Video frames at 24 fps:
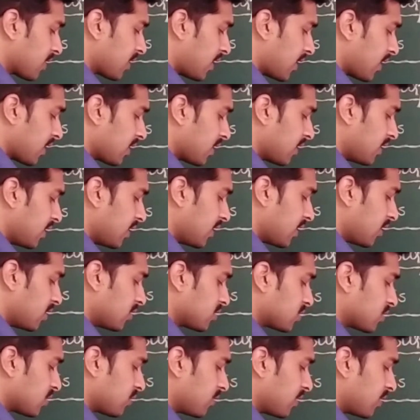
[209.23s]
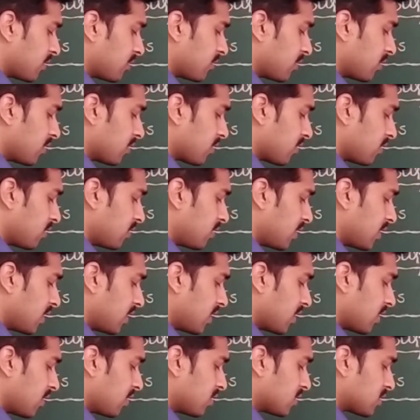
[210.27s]
correct? Here also one molecule,
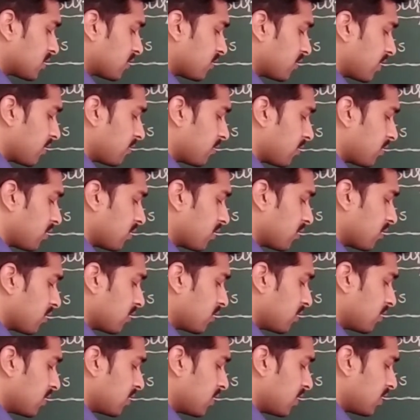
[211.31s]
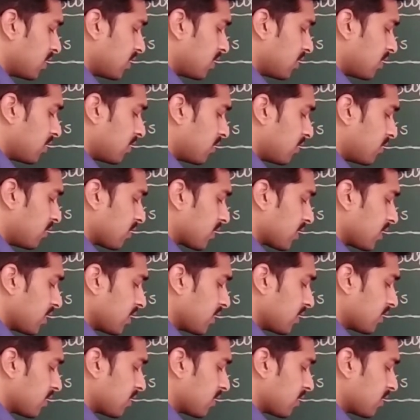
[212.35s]
here also one molecule, okay?